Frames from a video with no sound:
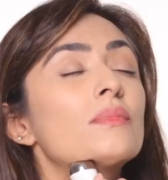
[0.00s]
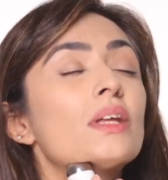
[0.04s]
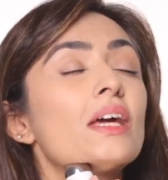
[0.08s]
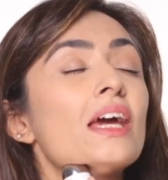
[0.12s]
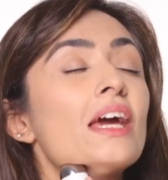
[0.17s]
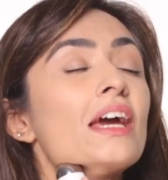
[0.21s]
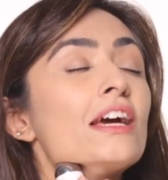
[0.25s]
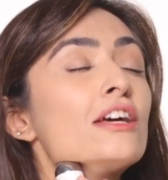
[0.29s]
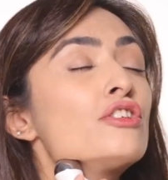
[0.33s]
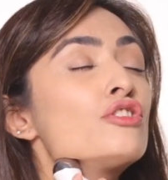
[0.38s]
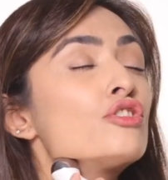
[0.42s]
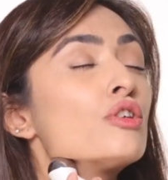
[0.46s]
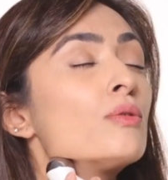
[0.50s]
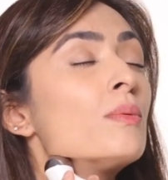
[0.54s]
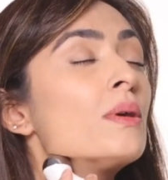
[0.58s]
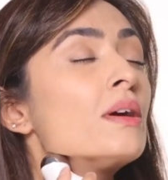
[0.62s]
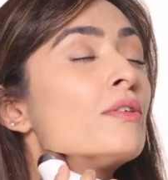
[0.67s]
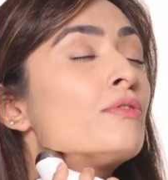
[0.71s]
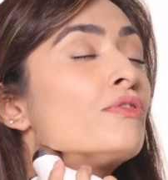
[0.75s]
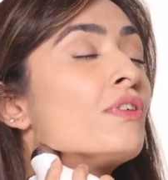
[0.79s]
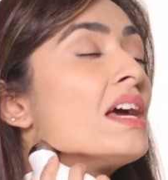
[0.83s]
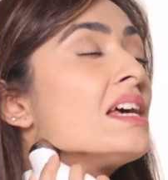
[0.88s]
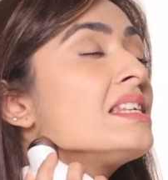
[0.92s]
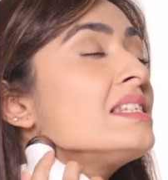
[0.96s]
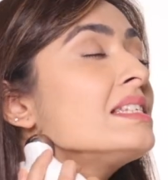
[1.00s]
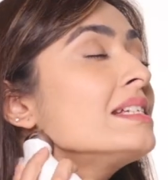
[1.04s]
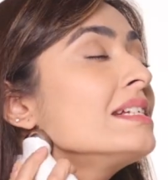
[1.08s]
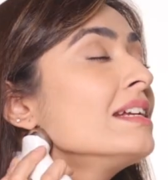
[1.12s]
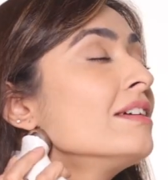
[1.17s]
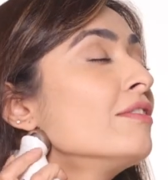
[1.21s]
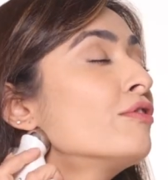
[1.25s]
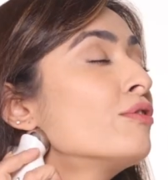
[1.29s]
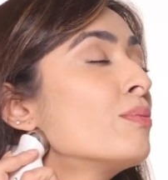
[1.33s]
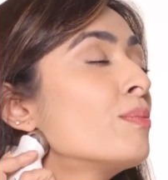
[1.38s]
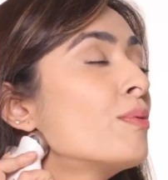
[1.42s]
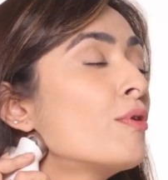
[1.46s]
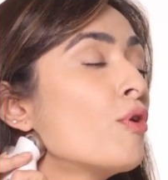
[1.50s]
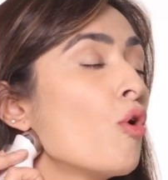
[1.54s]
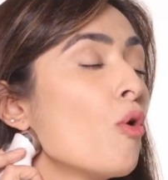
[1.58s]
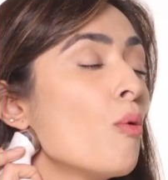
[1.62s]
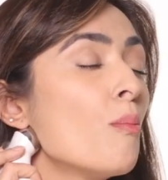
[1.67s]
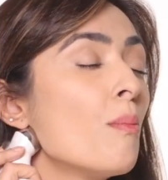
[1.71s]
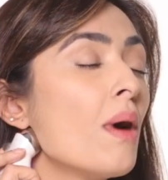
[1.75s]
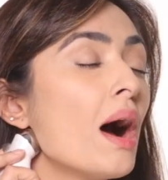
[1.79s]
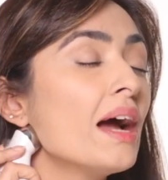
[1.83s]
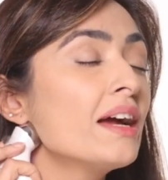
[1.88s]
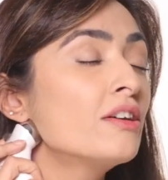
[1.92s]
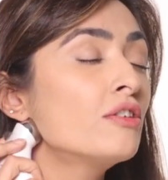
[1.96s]
HOB FaceLift Pro
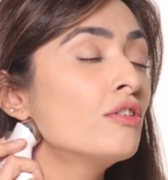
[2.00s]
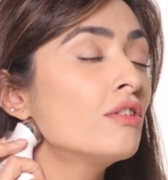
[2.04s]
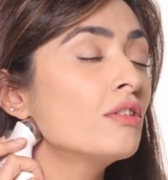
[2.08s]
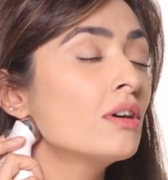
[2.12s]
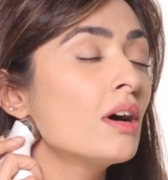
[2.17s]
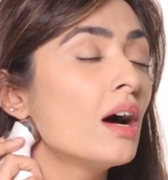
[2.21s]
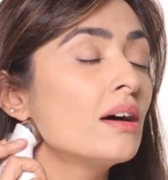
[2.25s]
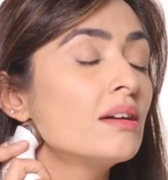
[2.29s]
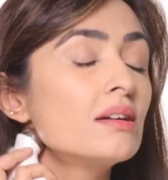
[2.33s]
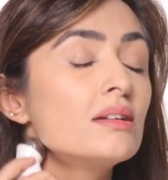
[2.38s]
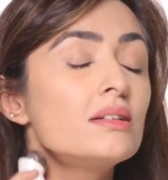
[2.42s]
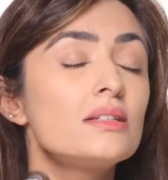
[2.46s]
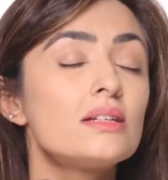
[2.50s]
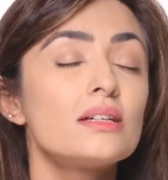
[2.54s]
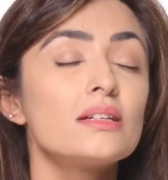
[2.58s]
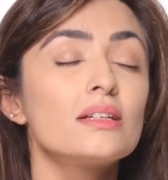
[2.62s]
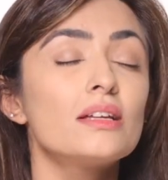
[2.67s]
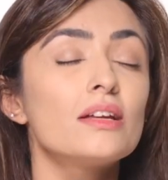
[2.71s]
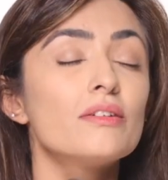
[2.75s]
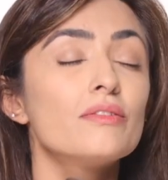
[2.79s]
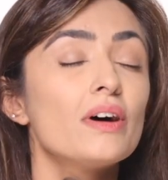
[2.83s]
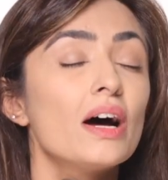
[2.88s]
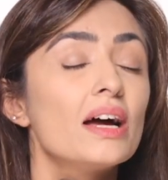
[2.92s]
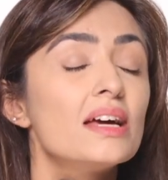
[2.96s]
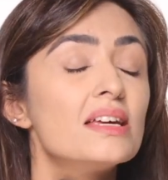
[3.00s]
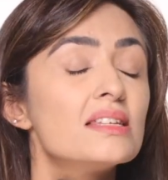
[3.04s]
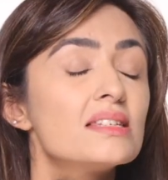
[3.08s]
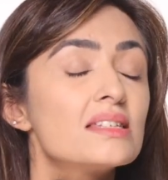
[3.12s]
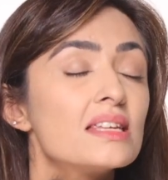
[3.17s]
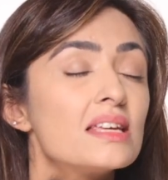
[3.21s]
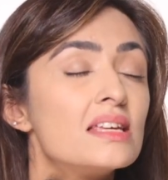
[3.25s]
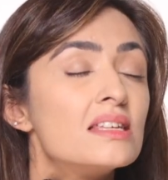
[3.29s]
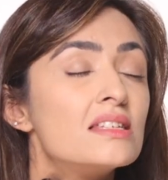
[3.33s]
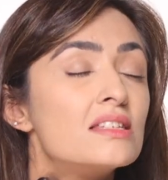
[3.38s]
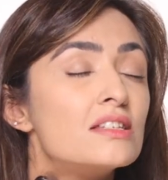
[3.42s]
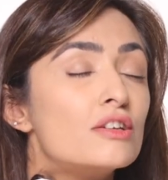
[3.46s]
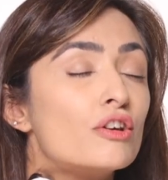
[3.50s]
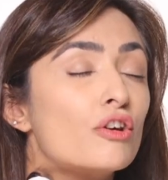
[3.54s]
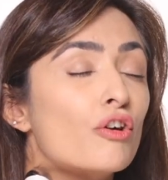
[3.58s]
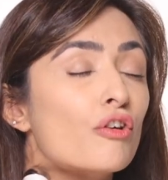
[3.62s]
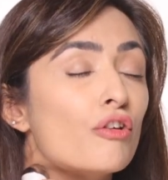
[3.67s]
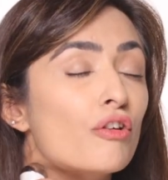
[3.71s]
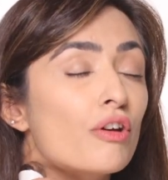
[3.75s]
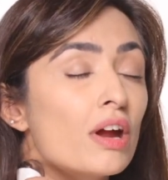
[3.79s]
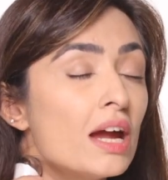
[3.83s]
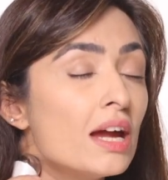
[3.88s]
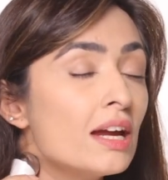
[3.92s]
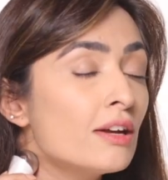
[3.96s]
microcurrenting device is
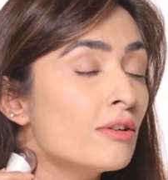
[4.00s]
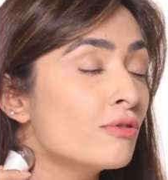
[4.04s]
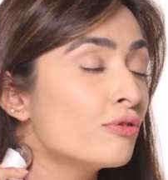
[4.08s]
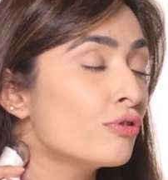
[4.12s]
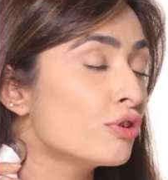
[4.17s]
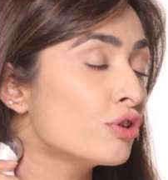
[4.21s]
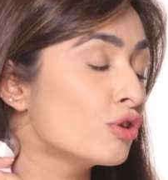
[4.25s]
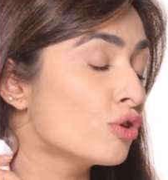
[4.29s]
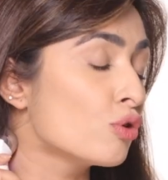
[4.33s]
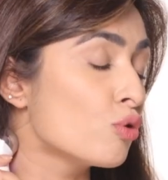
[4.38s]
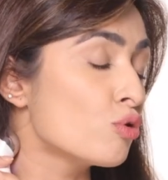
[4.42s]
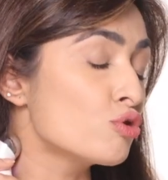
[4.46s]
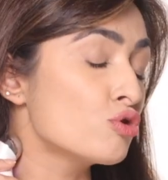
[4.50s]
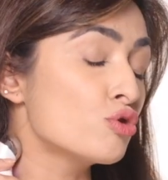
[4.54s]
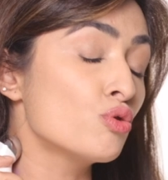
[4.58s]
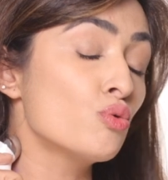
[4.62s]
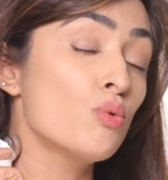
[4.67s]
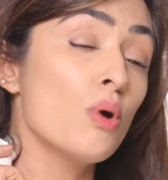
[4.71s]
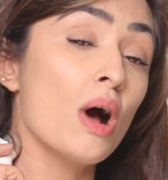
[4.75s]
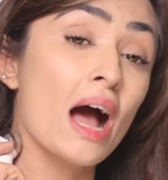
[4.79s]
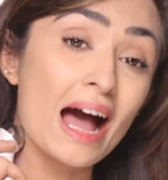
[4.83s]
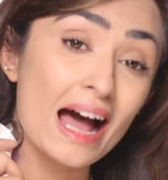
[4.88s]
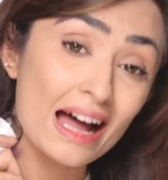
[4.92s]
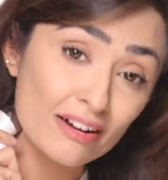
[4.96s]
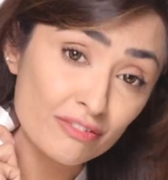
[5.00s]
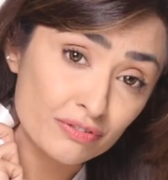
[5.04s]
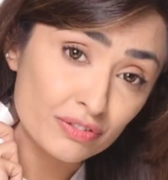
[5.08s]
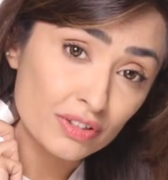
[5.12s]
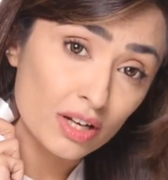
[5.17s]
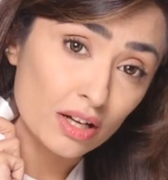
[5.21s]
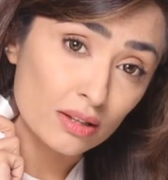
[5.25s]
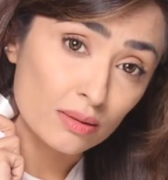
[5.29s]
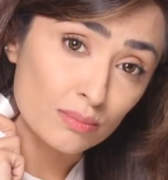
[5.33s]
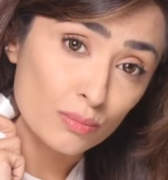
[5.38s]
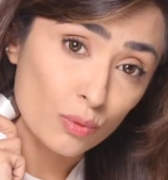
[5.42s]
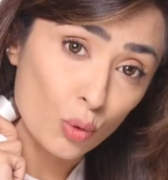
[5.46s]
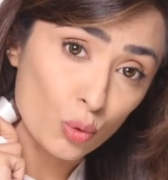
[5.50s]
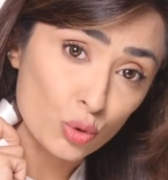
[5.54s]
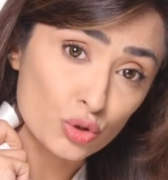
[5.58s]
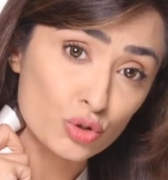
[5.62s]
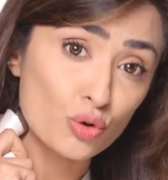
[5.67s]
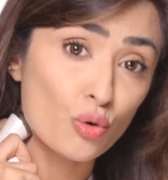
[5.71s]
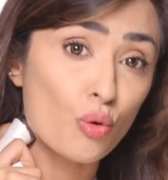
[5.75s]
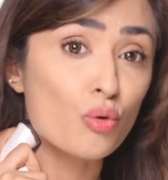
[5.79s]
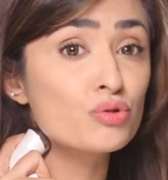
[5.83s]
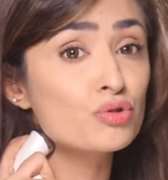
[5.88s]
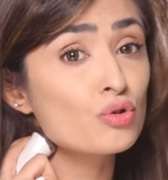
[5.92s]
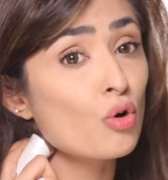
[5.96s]
great for those who have done
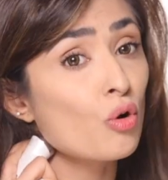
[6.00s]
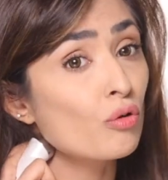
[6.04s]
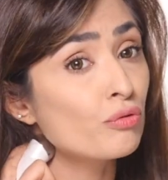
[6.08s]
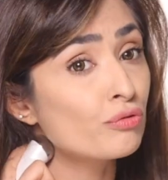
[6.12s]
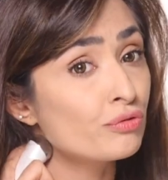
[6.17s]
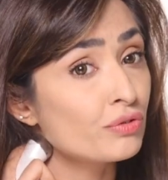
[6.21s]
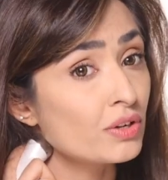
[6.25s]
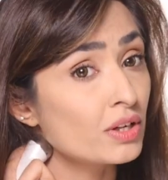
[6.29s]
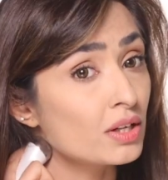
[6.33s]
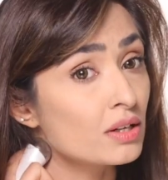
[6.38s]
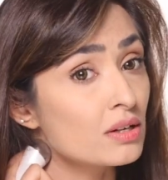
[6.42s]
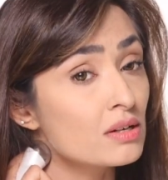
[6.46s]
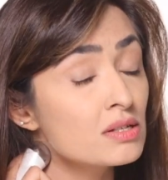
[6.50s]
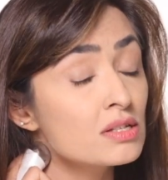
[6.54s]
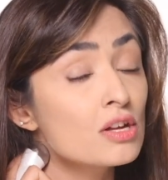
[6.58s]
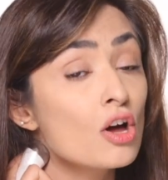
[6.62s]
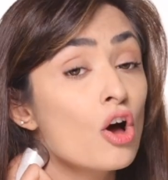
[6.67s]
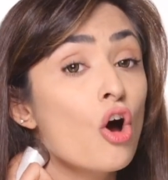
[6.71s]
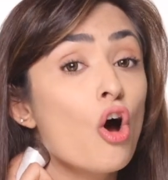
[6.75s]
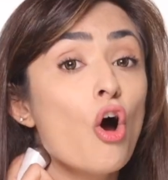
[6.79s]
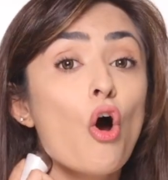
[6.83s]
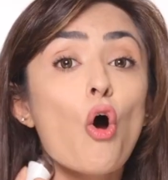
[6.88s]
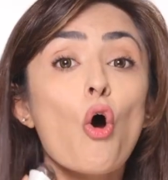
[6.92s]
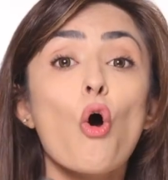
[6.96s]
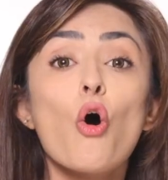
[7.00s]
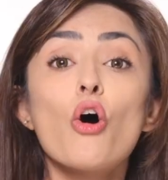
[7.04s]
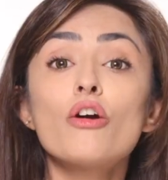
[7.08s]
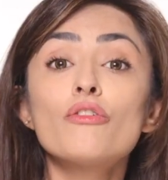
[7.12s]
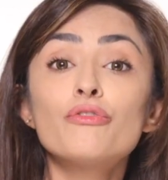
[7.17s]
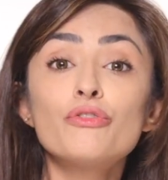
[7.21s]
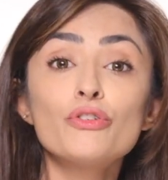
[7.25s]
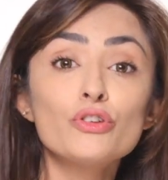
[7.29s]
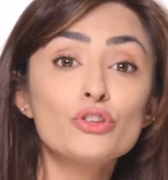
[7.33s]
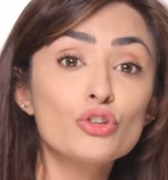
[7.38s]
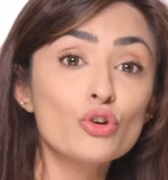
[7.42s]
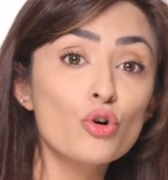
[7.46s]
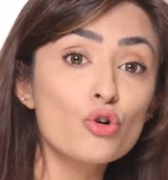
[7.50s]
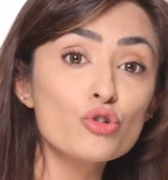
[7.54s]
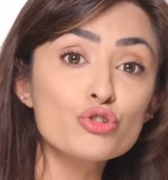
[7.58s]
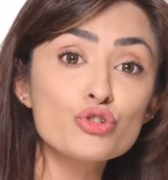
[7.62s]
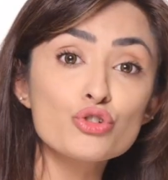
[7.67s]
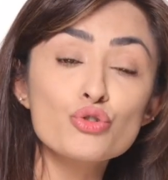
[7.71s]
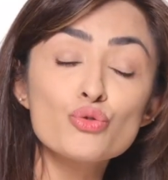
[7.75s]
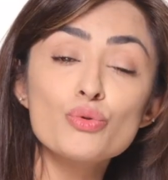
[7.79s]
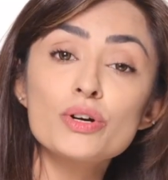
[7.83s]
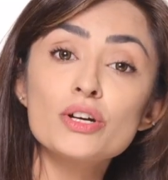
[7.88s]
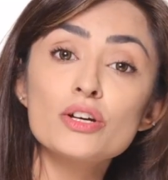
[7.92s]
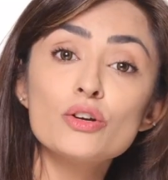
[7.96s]
Botox or fillers or for those
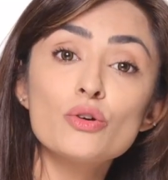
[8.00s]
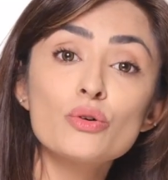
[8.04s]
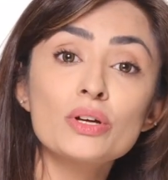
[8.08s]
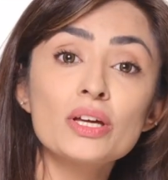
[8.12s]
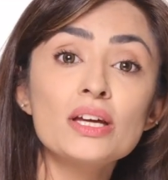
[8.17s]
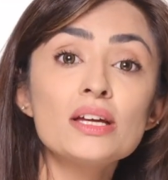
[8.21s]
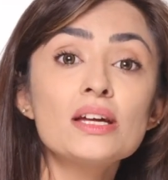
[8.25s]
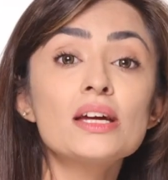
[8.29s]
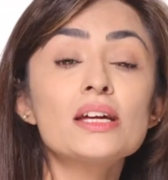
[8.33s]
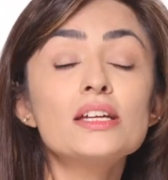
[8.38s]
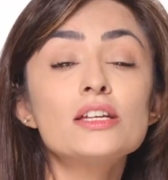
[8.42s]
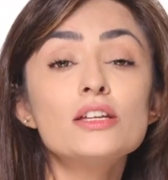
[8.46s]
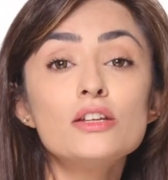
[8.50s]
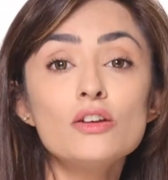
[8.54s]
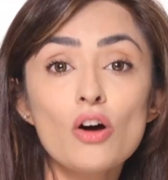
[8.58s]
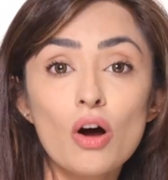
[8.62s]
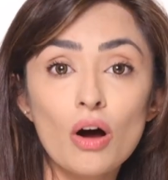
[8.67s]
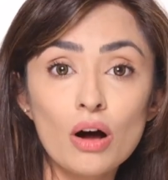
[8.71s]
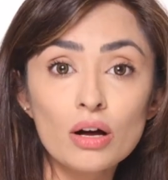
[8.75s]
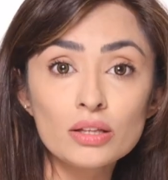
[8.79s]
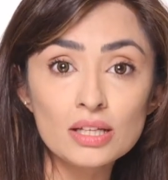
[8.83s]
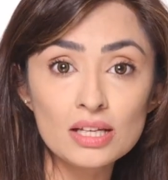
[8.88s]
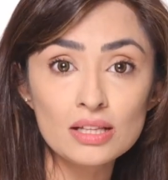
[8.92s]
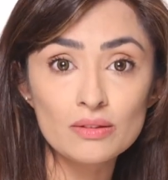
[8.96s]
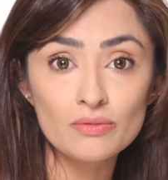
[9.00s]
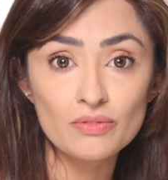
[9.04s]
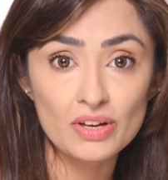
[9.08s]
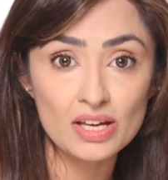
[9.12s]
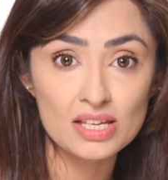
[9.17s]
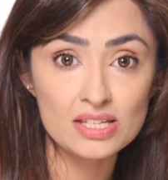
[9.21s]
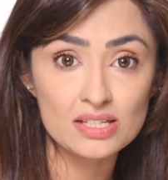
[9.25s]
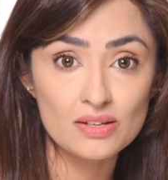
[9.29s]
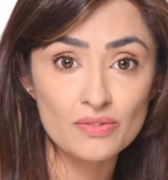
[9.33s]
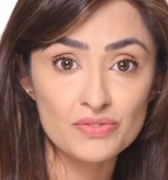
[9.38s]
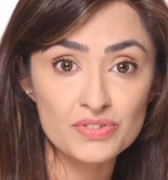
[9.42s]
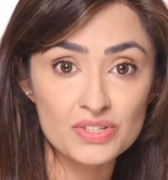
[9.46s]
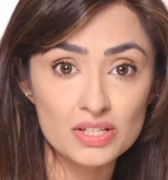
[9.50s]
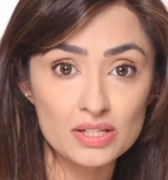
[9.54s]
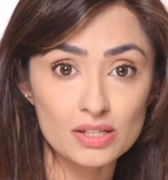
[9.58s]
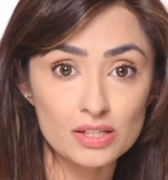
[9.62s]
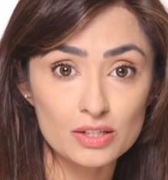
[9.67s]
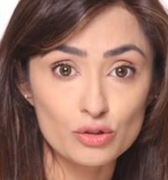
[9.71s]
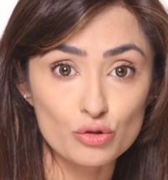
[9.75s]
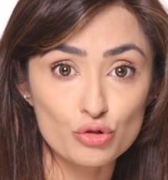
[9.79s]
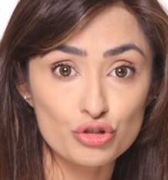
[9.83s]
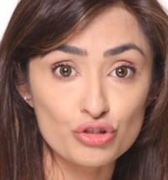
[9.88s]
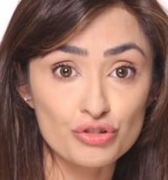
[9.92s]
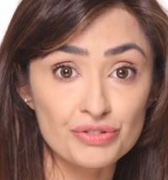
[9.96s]
who are looking at non-invasive
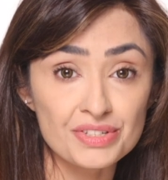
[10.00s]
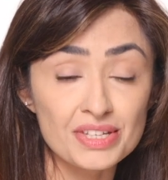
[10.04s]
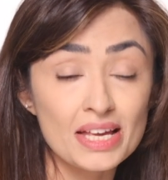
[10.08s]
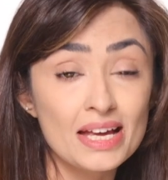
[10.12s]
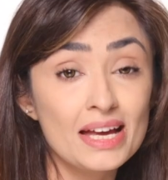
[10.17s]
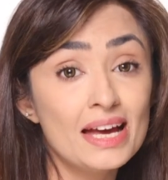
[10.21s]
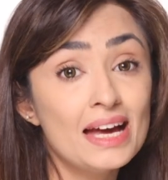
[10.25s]
solutions.